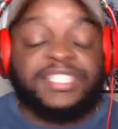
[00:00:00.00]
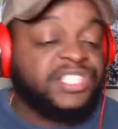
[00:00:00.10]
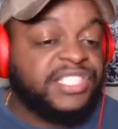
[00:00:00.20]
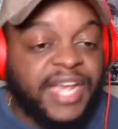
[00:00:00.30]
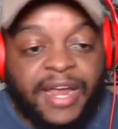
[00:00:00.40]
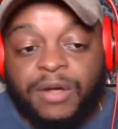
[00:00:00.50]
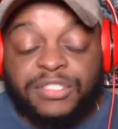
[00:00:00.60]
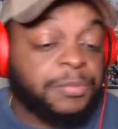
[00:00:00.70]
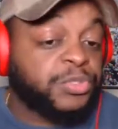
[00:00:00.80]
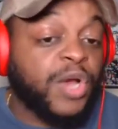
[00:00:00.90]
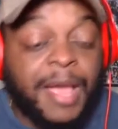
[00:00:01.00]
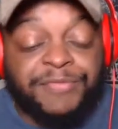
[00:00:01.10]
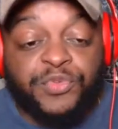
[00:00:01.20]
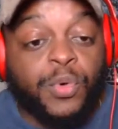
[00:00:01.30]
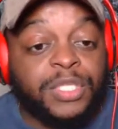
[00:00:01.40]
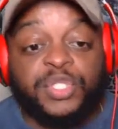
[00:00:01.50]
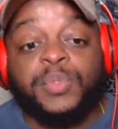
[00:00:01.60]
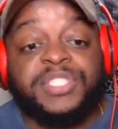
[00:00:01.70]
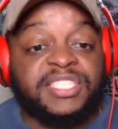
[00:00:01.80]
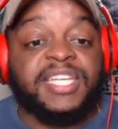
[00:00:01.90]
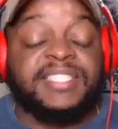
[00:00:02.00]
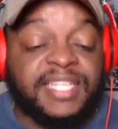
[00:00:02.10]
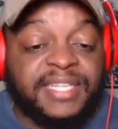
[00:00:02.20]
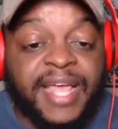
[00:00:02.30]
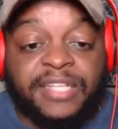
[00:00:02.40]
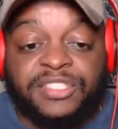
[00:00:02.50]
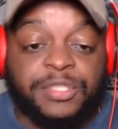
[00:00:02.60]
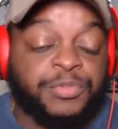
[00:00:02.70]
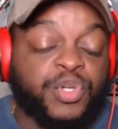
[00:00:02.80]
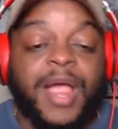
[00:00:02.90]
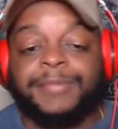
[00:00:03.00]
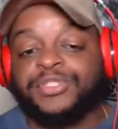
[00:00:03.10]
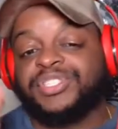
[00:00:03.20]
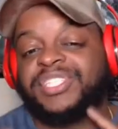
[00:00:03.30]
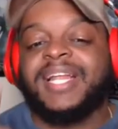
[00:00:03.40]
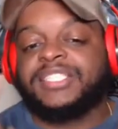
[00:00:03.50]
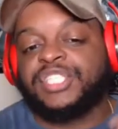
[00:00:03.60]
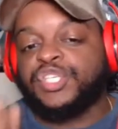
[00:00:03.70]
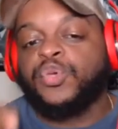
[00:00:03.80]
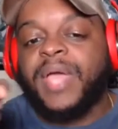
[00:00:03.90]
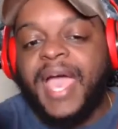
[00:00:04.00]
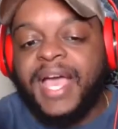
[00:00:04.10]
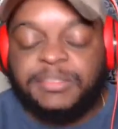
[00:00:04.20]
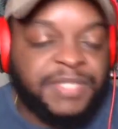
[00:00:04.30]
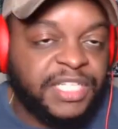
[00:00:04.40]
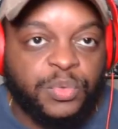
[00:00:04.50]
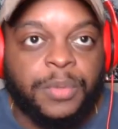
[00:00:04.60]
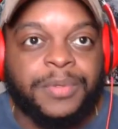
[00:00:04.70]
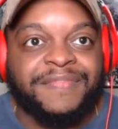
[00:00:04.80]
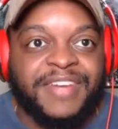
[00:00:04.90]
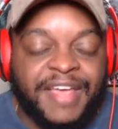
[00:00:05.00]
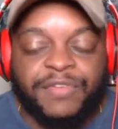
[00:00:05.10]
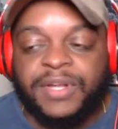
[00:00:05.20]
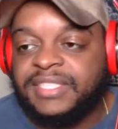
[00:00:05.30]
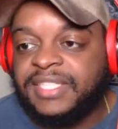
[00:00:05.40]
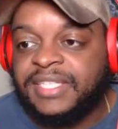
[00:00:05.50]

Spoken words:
and share. Subscribe if you want to. We just hit 10,000 subscribers. So shout out to you guys because we would have never hit